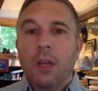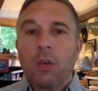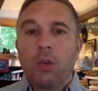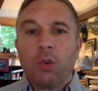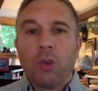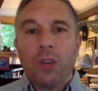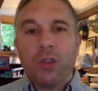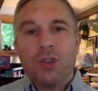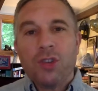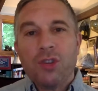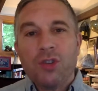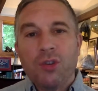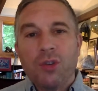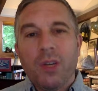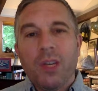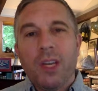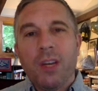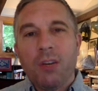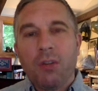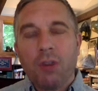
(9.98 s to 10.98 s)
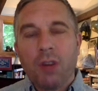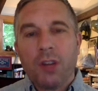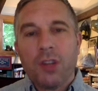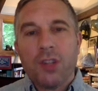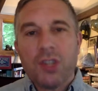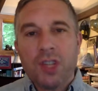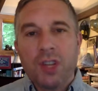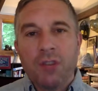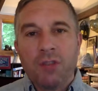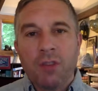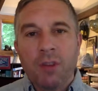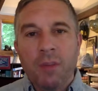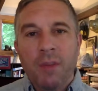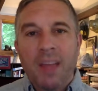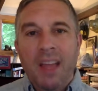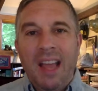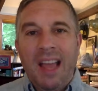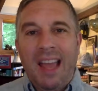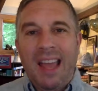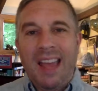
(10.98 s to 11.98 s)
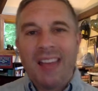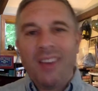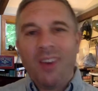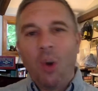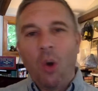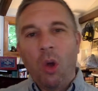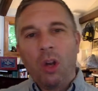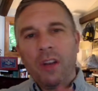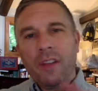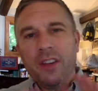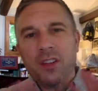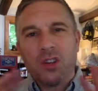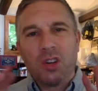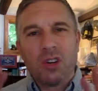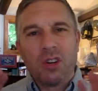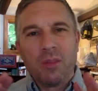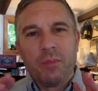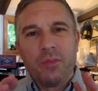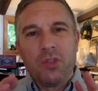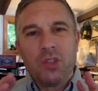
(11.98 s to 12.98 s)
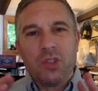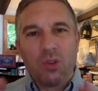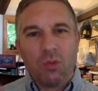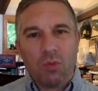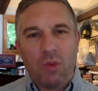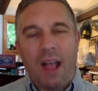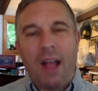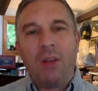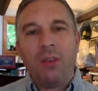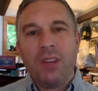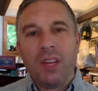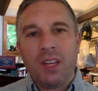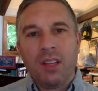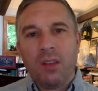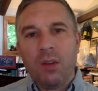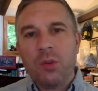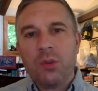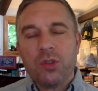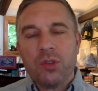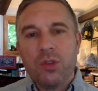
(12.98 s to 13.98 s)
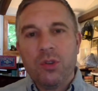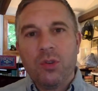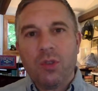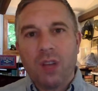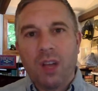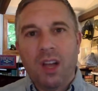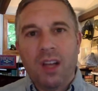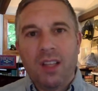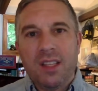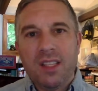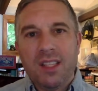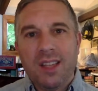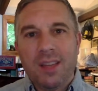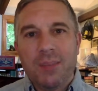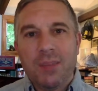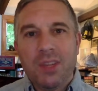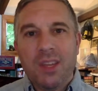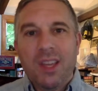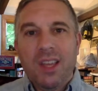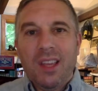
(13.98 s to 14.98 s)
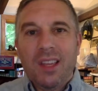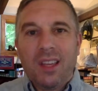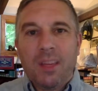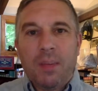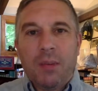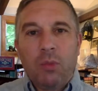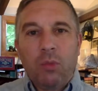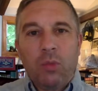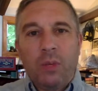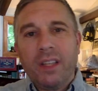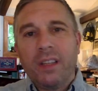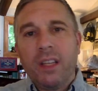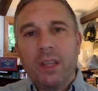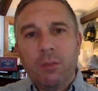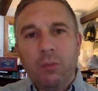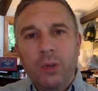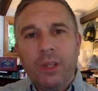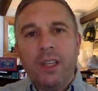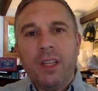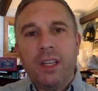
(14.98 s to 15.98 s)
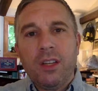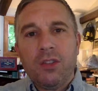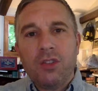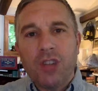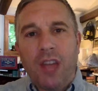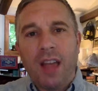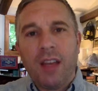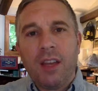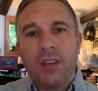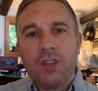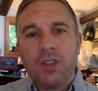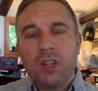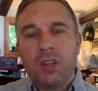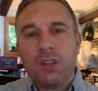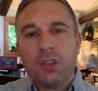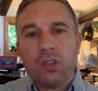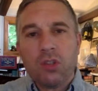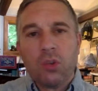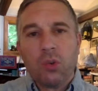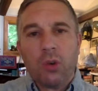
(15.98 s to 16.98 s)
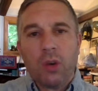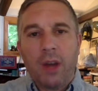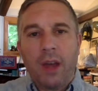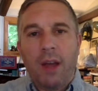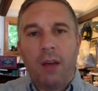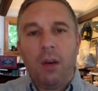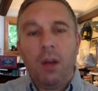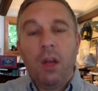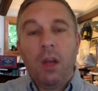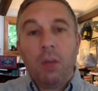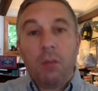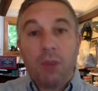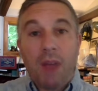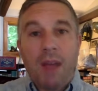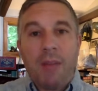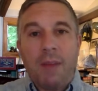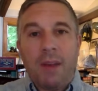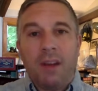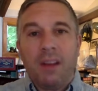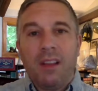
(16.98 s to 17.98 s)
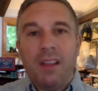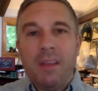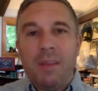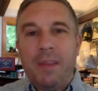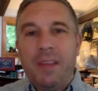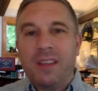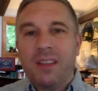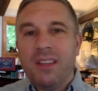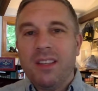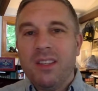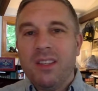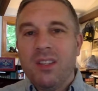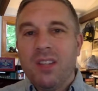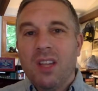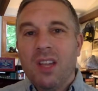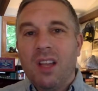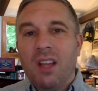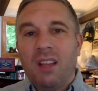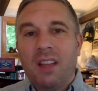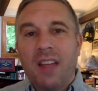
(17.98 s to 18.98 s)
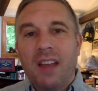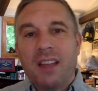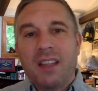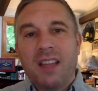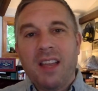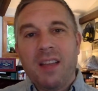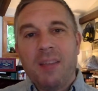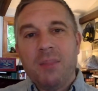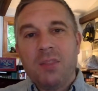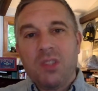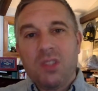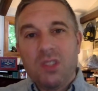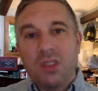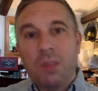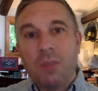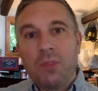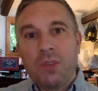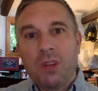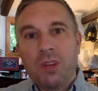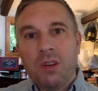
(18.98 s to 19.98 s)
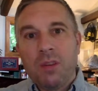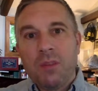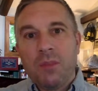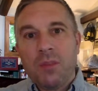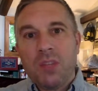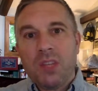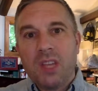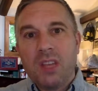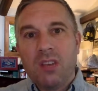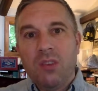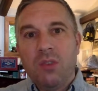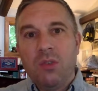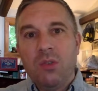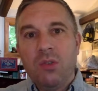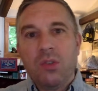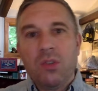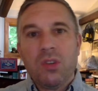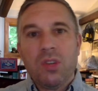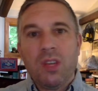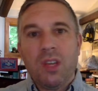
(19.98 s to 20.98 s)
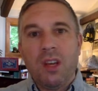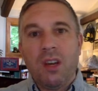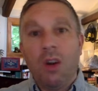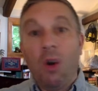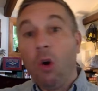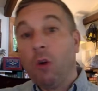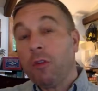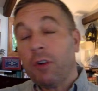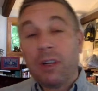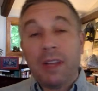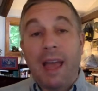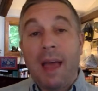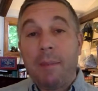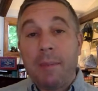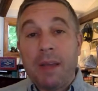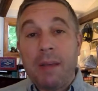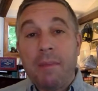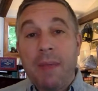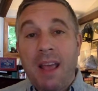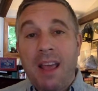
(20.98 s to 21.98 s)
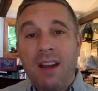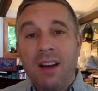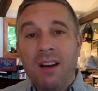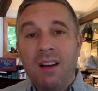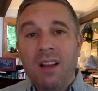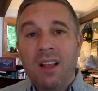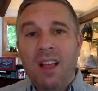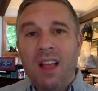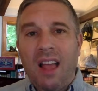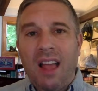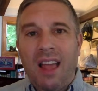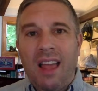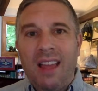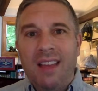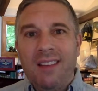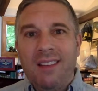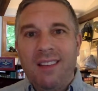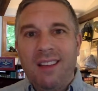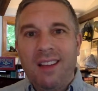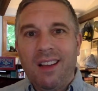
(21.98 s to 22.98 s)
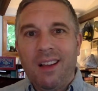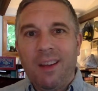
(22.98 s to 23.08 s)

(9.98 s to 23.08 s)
Crush injury and crush syndrome and all of the terms surrounding those two concepts can be really challenging to sort out, primarily because a lot of times some terms get used in an overlapping manner and